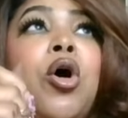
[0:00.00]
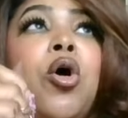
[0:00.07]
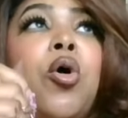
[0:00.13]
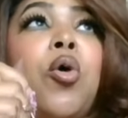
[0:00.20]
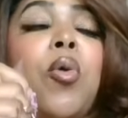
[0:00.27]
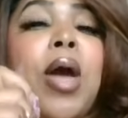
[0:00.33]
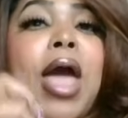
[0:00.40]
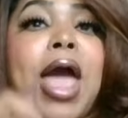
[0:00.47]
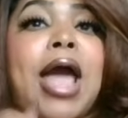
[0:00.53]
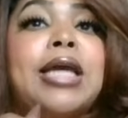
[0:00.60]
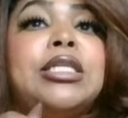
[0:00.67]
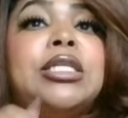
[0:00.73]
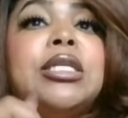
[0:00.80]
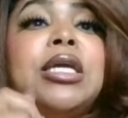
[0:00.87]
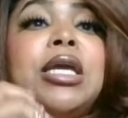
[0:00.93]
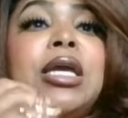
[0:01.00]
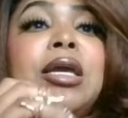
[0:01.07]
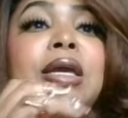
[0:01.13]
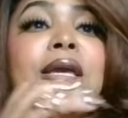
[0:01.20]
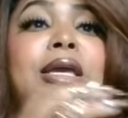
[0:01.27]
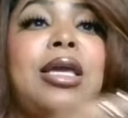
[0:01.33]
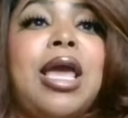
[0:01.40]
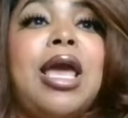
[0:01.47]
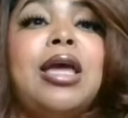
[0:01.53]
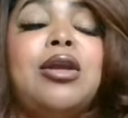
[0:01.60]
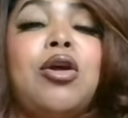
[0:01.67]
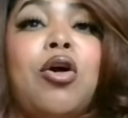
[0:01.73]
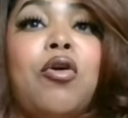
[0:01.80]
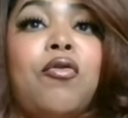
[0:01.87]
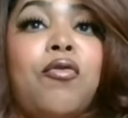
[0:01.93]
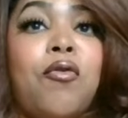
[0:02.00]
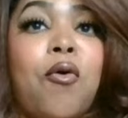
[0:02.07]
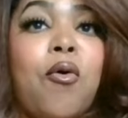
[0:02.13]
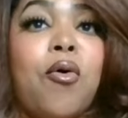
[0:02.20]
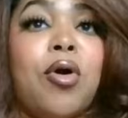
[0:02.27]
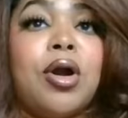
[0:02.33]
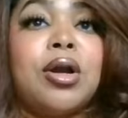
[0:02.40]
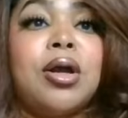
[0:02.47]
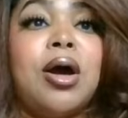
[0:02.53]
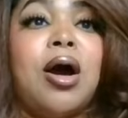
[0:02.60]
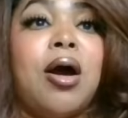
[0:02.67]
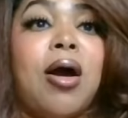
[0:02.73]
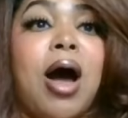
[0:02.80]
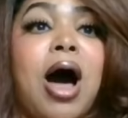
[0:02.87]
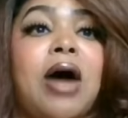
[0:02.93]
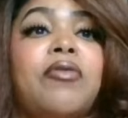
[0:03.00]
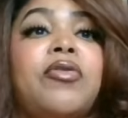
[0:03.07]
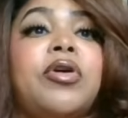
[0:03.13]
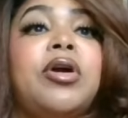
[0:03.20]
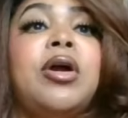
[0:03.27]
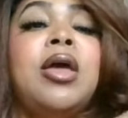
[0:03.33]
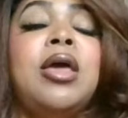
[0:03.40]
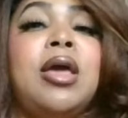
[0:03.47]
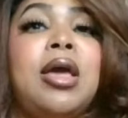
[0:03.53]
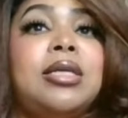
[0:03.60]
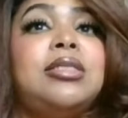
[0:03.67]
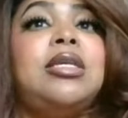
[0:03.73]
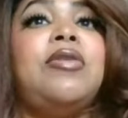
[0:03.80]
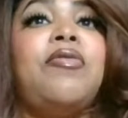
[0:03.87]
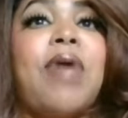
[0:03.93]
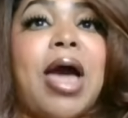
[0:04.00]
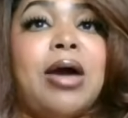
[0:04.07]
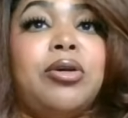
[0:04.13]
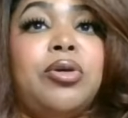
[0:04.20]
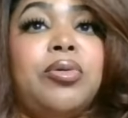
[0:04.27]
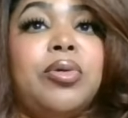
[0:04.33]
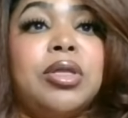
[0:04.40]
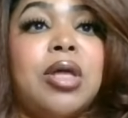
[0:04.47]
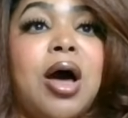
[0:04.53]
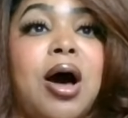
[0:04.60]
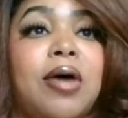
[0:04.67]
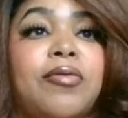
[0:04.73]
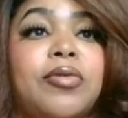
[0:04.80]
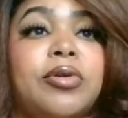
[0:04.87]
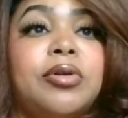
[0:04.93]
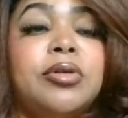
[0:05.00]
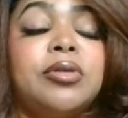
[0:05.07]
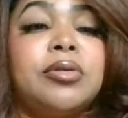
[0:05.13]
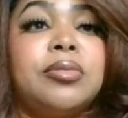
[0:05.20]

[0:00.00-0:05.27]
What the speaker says: who actually can afford her offer and see value in the offer.